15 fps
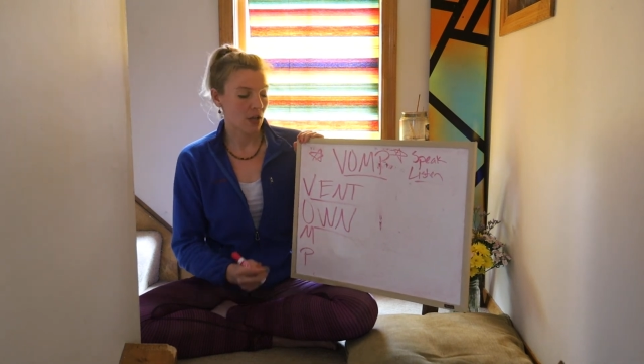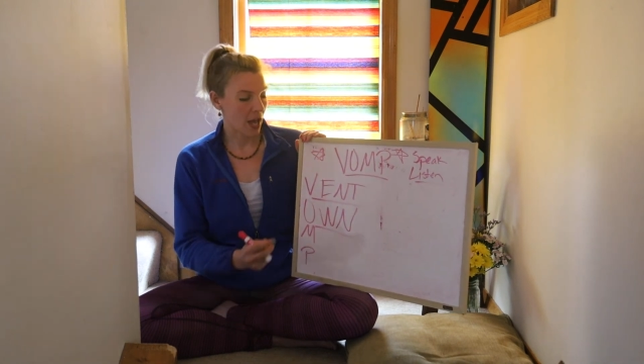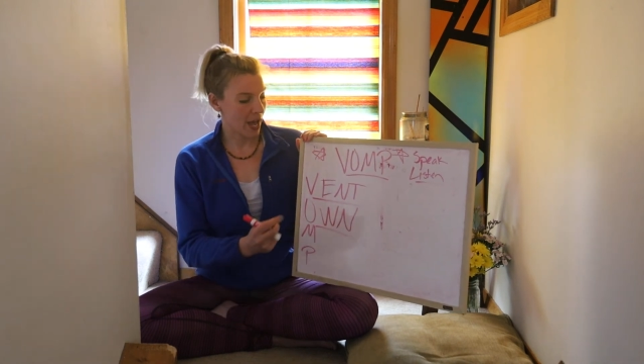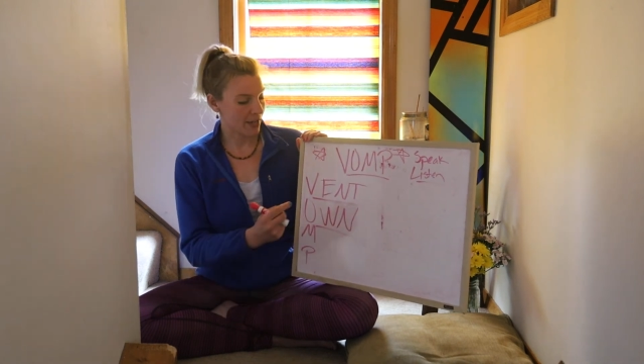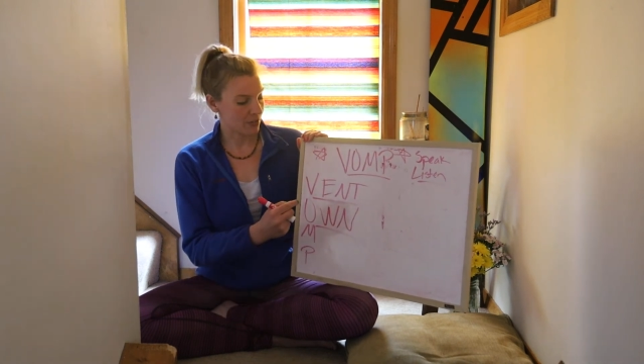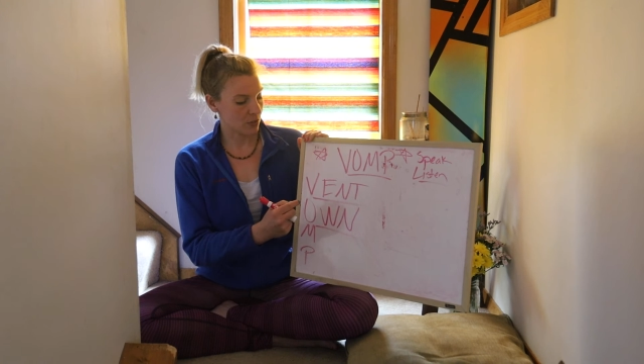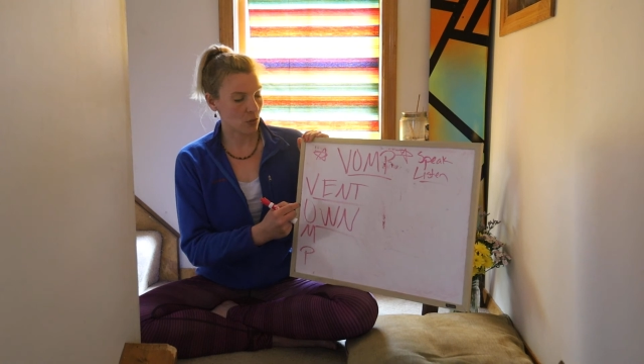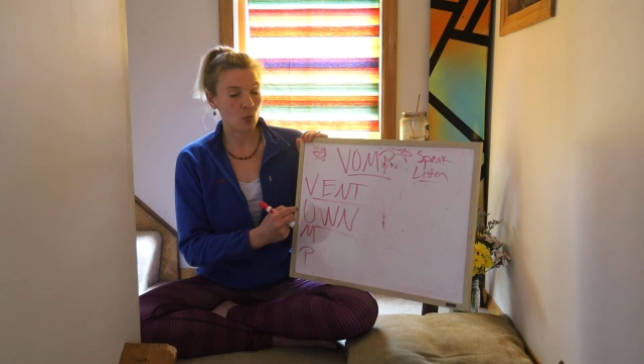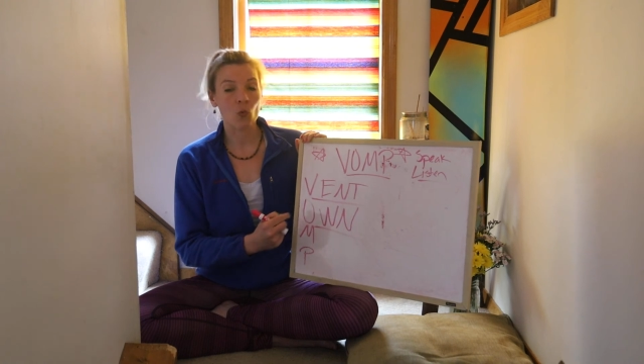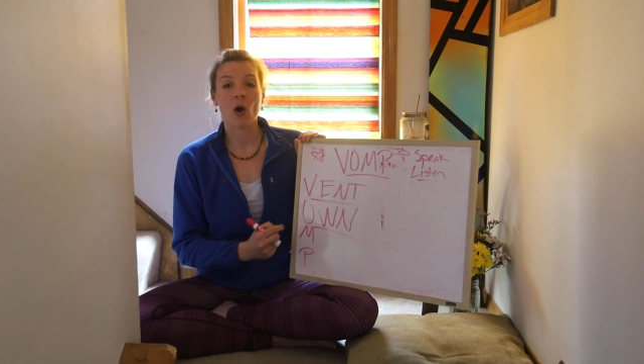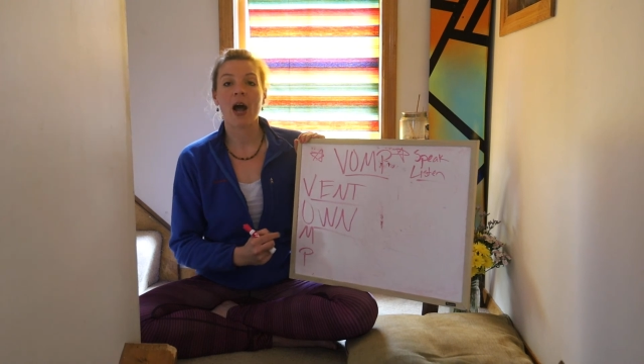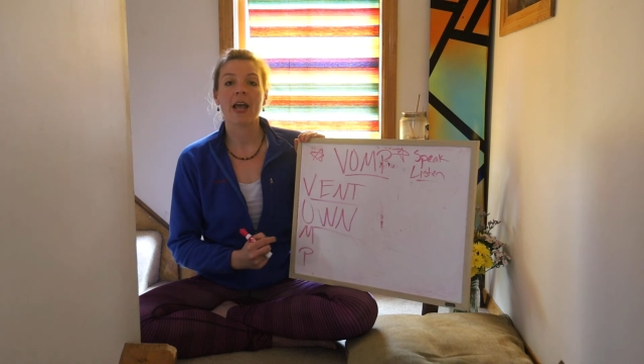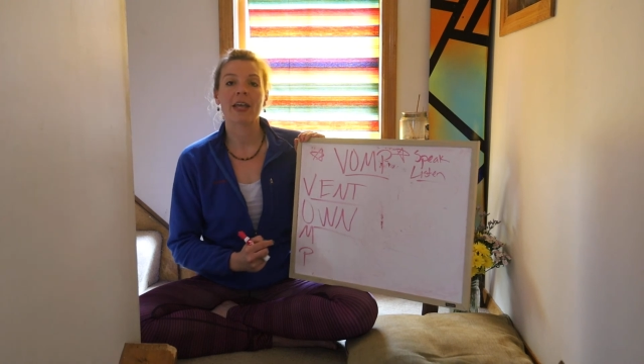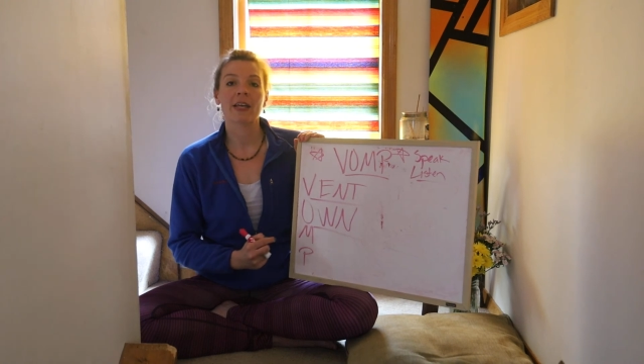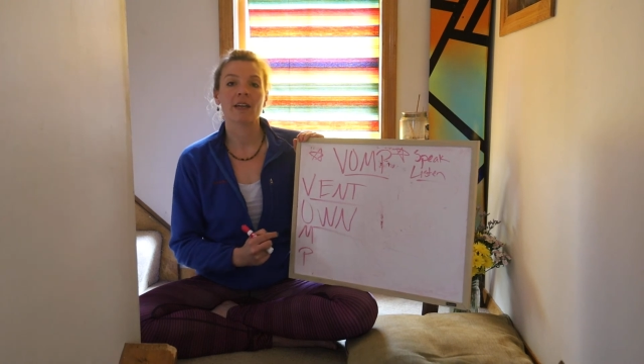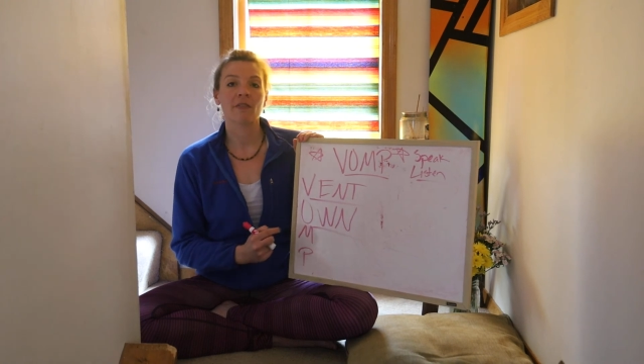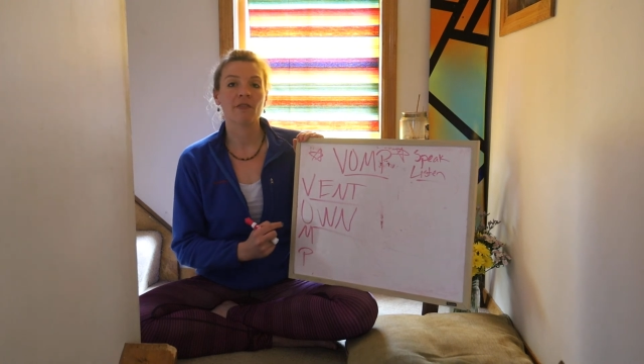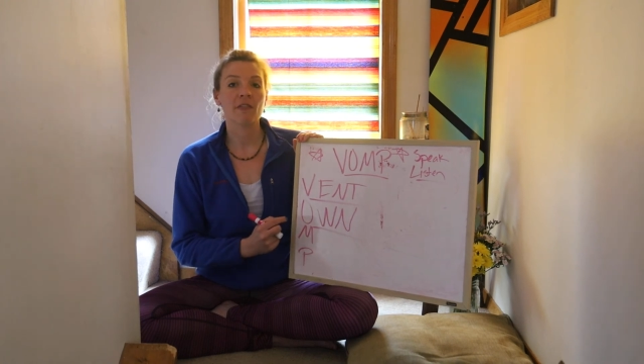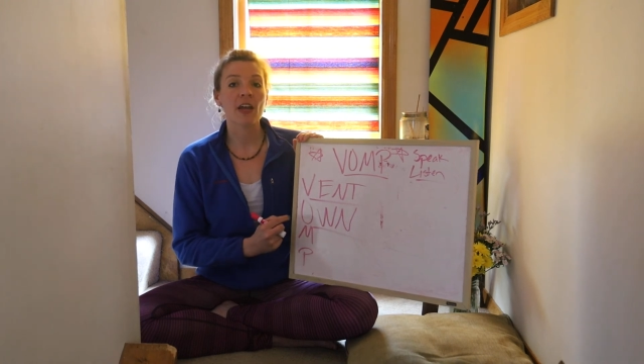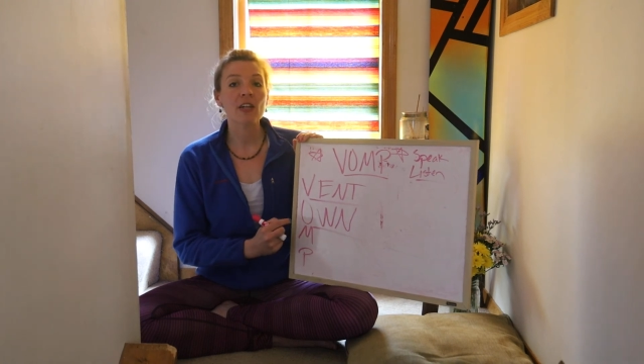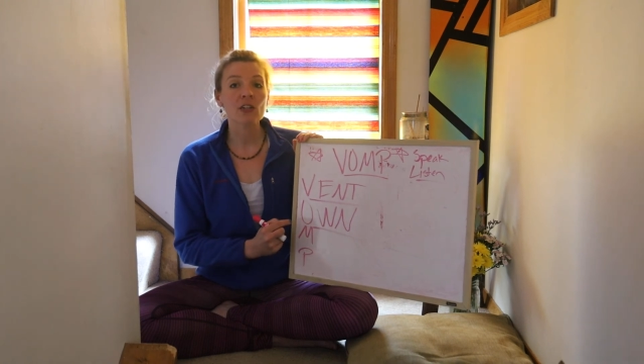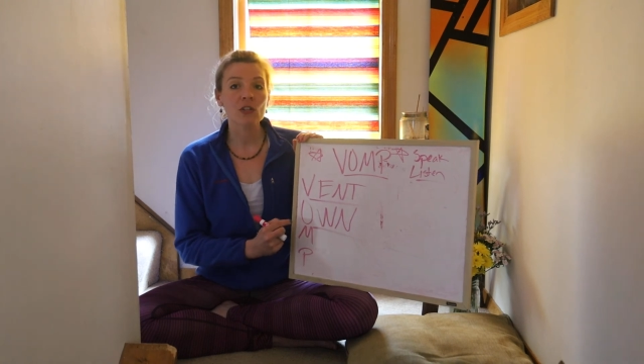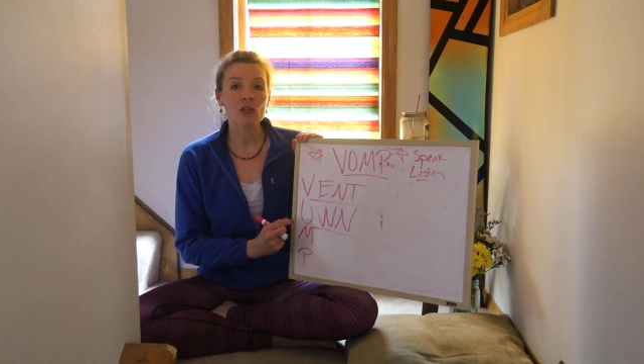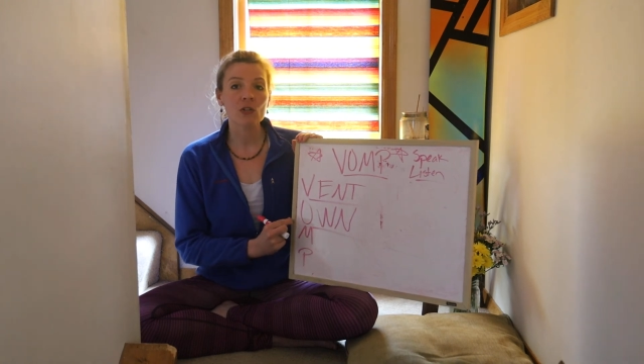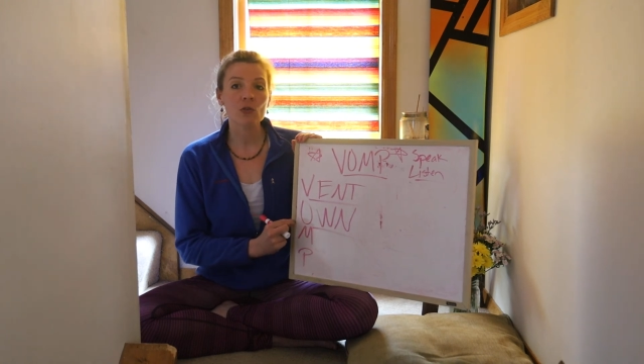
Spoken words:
as to why it offended